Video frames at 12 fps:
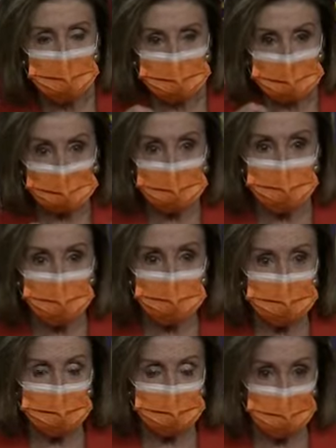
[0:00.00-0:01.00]

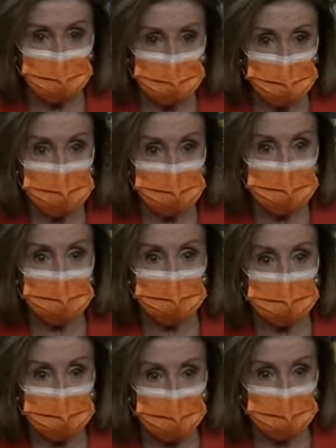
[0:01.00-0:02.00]
dangerous situations that
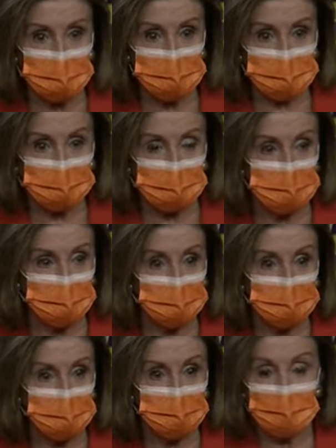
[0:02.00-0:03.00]
people were
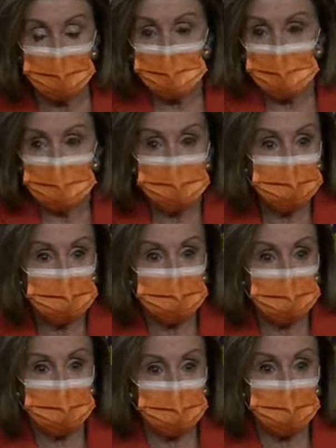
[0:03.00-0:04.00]
escaping,
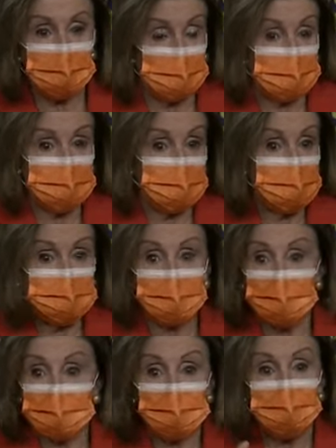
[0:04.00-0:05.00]
and that was the reason
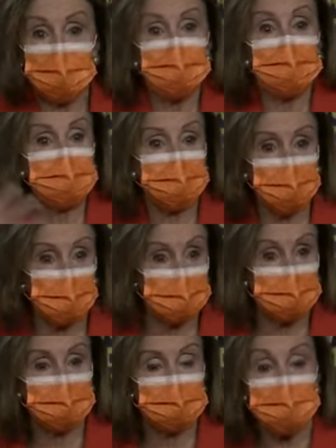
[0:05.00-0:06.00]
why they would risk
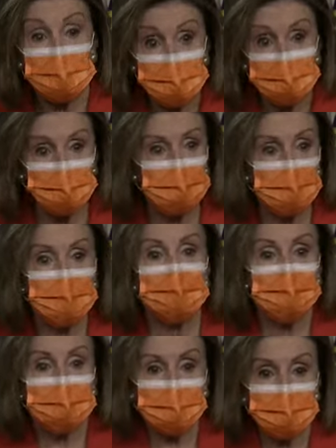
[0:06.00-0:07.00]
crossing a desert,
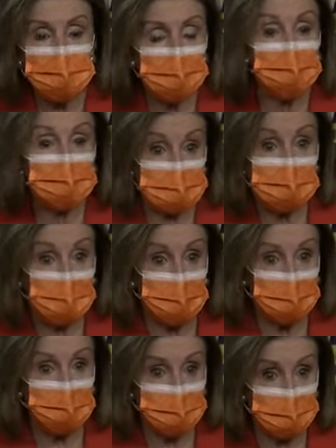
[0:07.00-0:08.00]
because they would
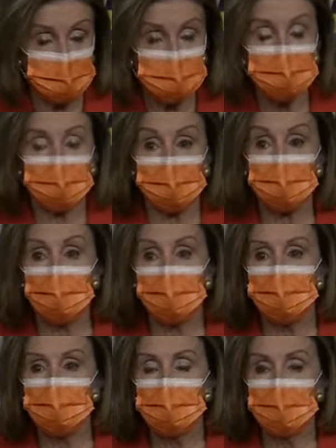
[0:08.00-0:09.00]
die if they stayed
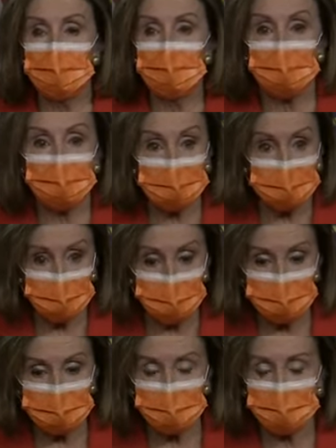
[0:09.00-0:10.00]
home, and their
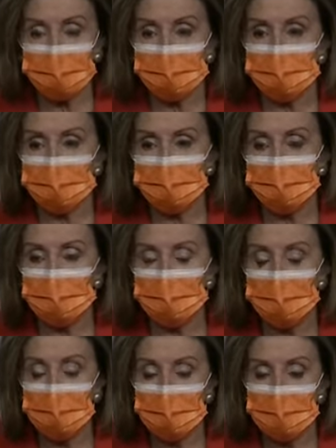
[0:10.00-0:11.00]
children as well.